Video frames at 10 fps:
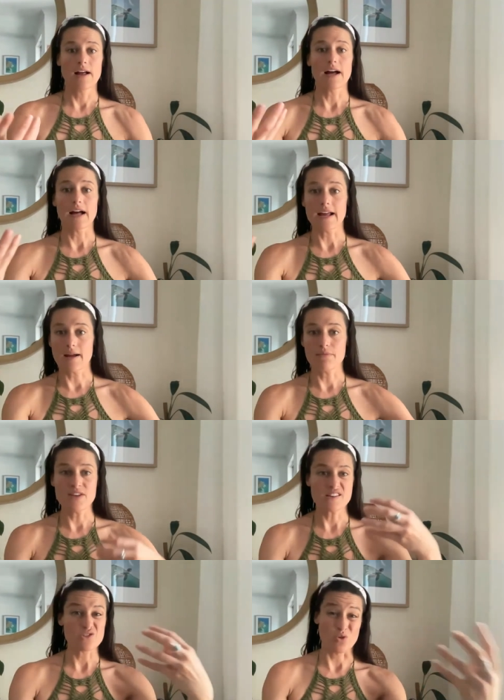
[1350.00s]
I am
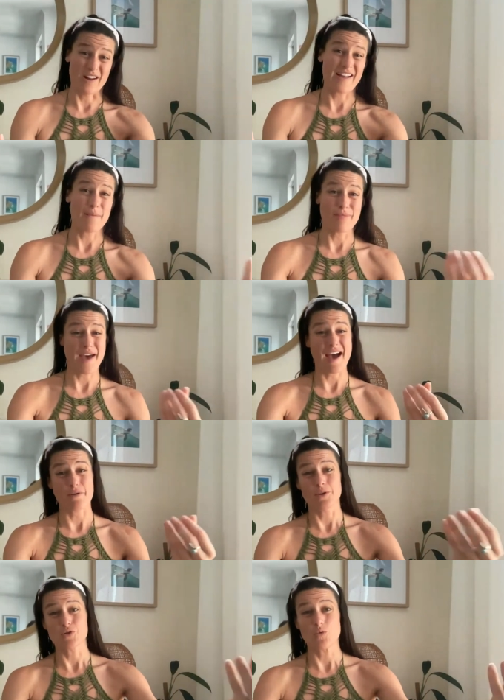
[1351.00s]
this or I am that.
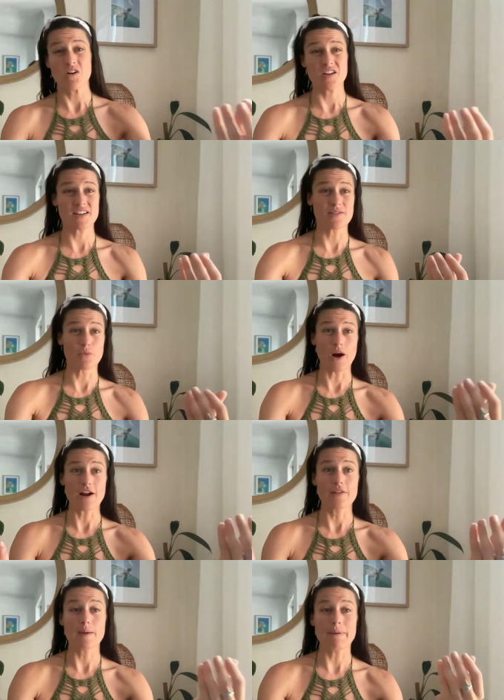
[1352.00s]
Which one? Why are
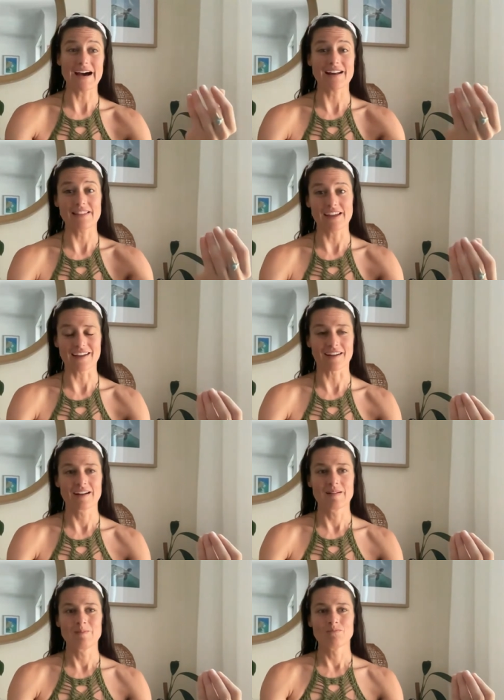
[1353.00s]
they battling?
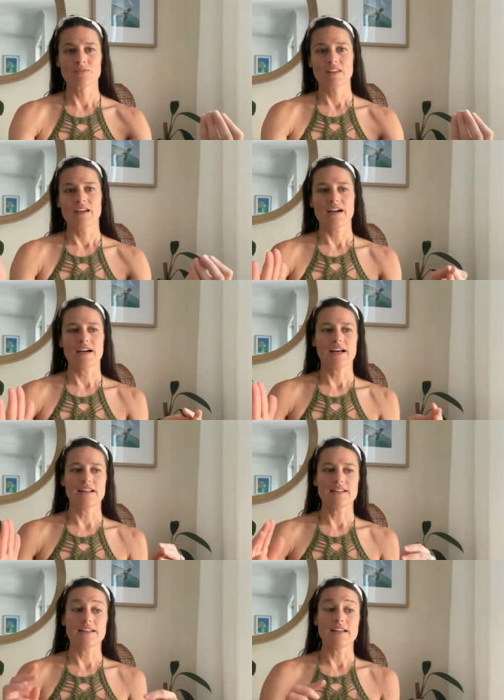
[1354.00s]

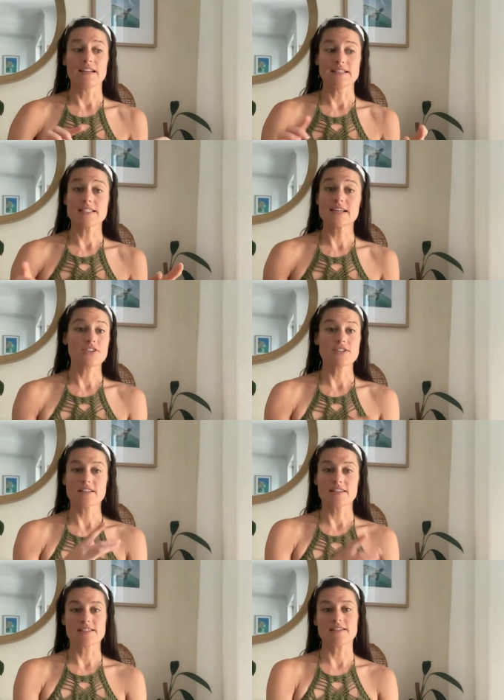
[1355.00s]
And instead, just
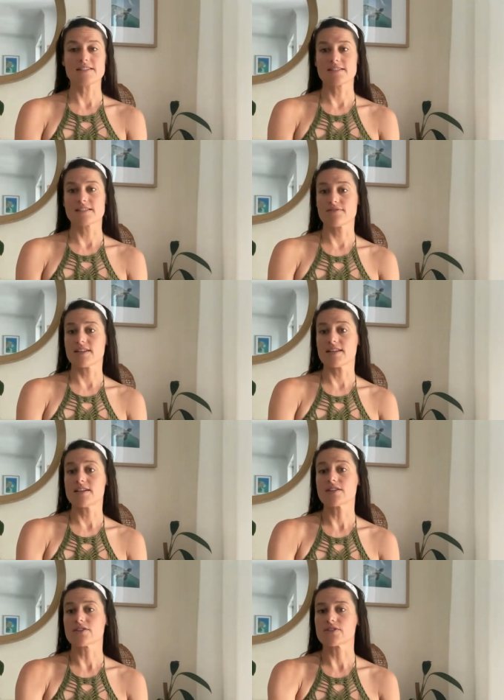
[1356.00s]
like the seasons of the
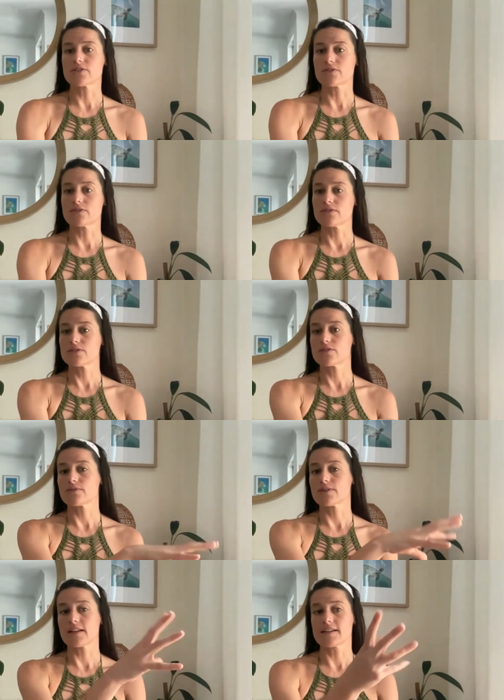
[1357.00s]
year, to
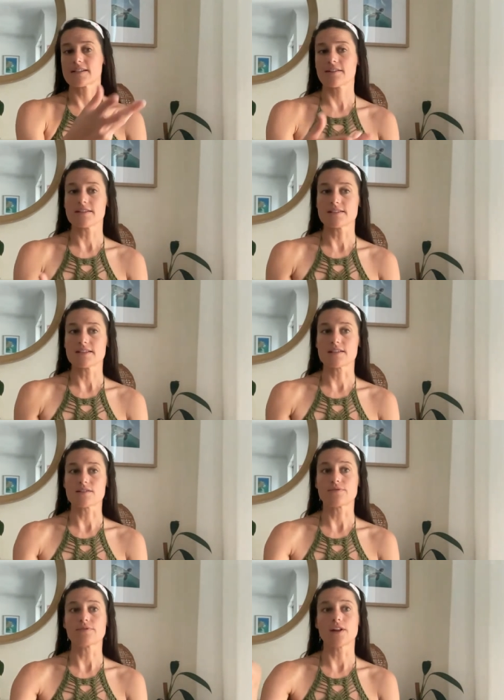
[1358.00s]
realize how these things
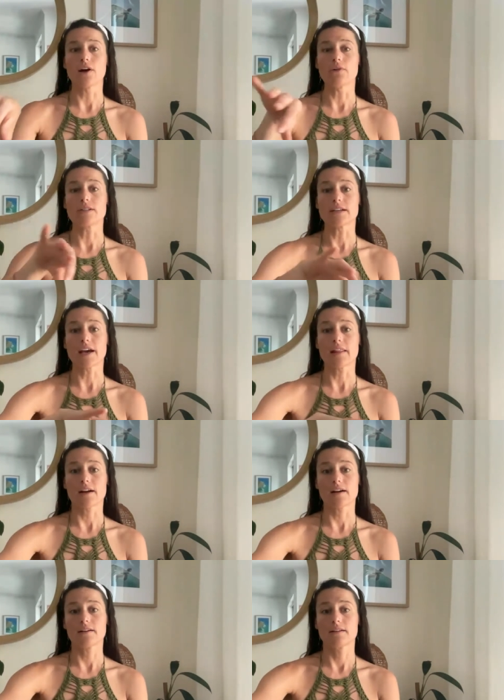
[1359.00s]
flow
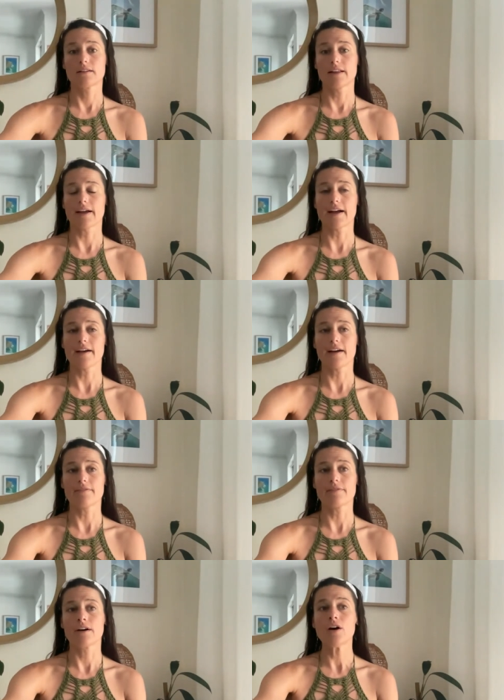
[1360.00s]
together. Like I
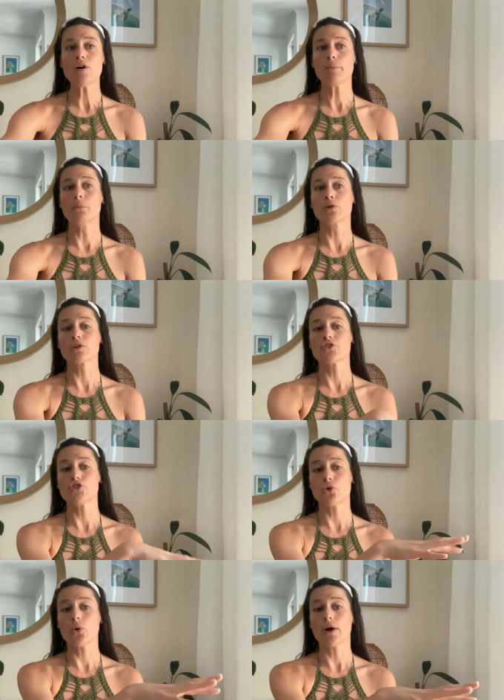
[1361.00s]
have more
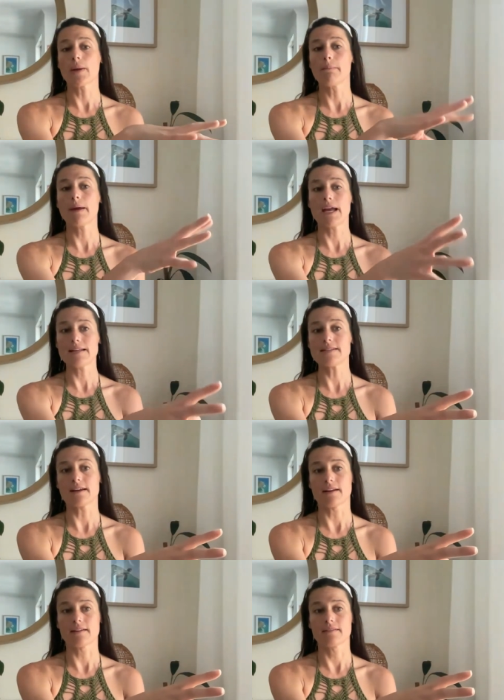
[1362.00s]
joy
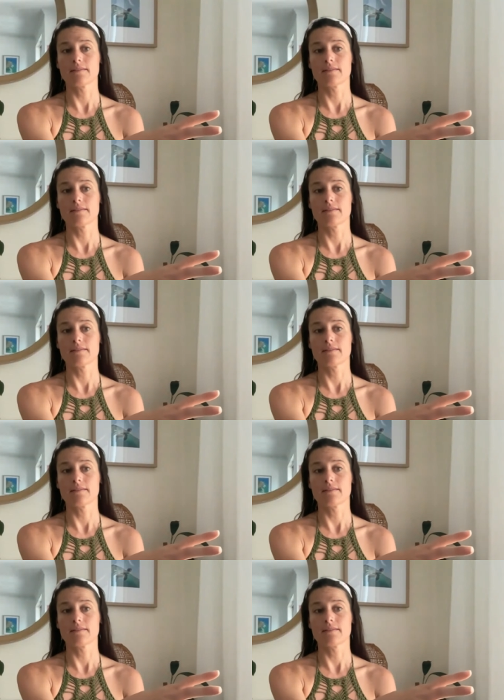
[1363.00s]
painting